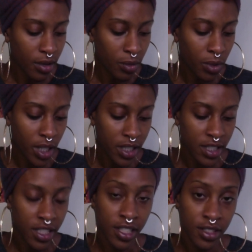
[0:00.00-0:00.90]
what
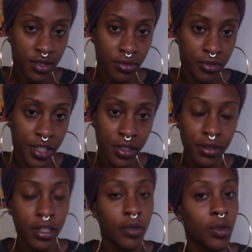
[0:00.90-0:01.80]
is real
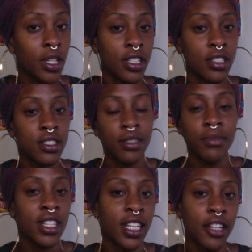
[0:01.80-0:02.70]
and what is
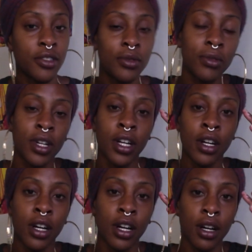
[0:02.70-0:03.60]
something that you
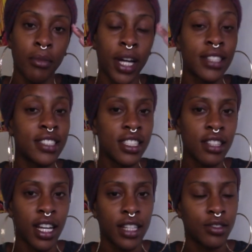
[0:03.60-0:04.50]

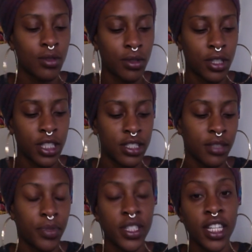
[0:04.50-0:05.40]
idealized, or is the
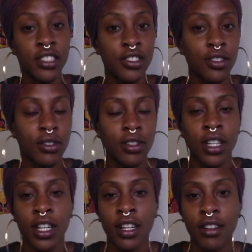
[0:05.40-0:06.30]
potential
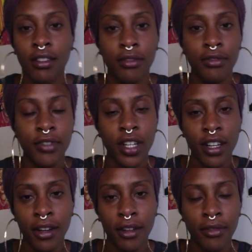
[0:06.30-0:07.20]
of
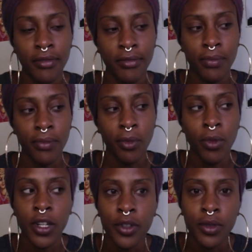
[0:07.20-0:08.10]

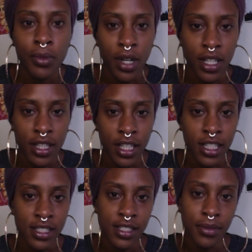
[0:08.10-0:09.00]
what you want things
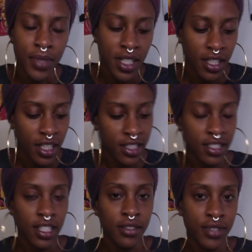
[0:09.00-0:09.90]
to be,
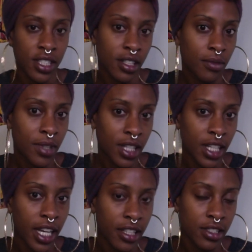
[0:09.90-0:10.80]
instead of seeing what it
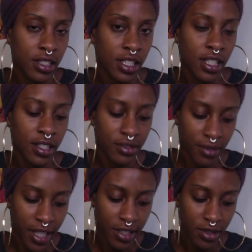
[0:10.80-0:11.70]
actually is,
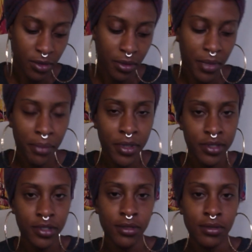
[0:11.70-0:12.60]
right? So remember
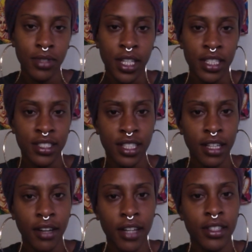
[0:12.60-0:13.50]
to stay
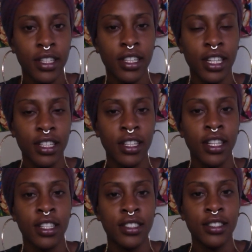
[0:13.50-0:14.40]
grounded and
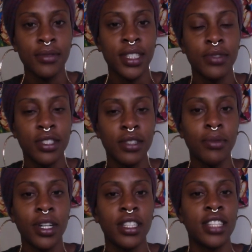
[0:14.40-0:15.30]
see
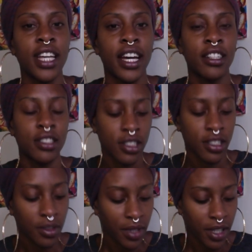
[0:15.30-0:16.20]
what is actually
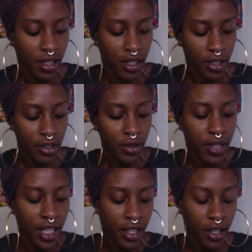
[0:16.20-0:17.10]
going on. Know
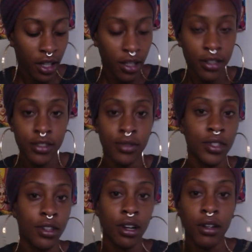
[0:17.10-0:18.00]
that also
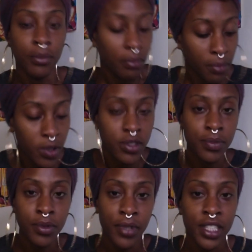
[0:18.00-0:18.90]
there are
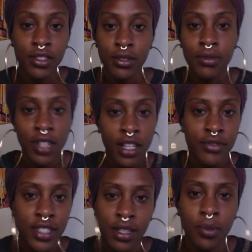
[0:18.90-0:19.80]
multiple ways to love
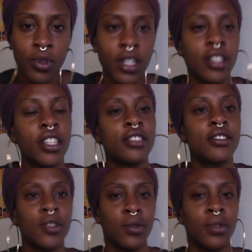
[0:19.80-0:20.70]
someone, and
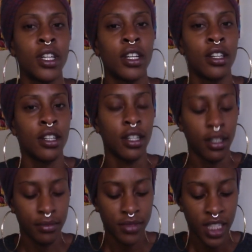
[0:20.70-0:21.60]
so
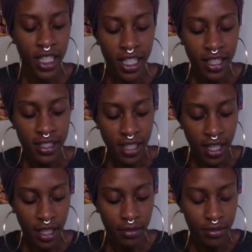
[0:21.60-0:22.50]
taking the
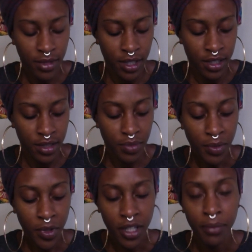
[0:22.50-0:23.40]
time to be
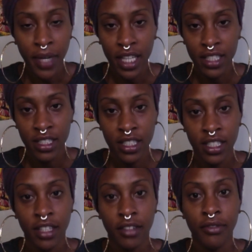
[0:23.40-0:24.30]
more
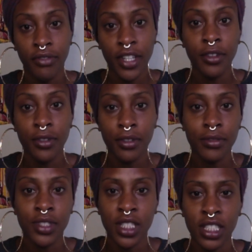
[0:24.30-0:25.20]
compassionate and figure those
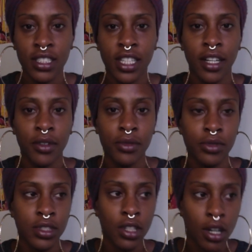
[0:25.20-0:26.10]
things out,
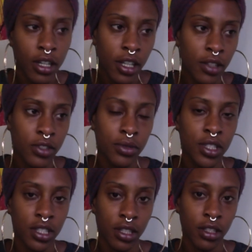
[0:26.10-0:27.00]
talking to
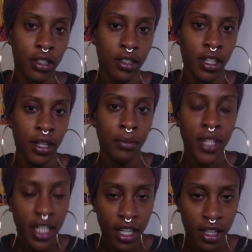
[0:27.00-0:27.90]
each other,
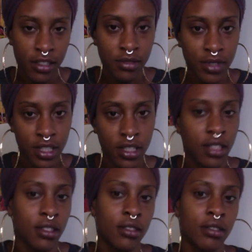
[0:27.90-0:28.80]
being honest with each
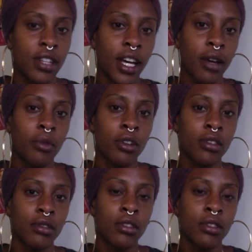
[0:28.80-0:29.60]
other, that will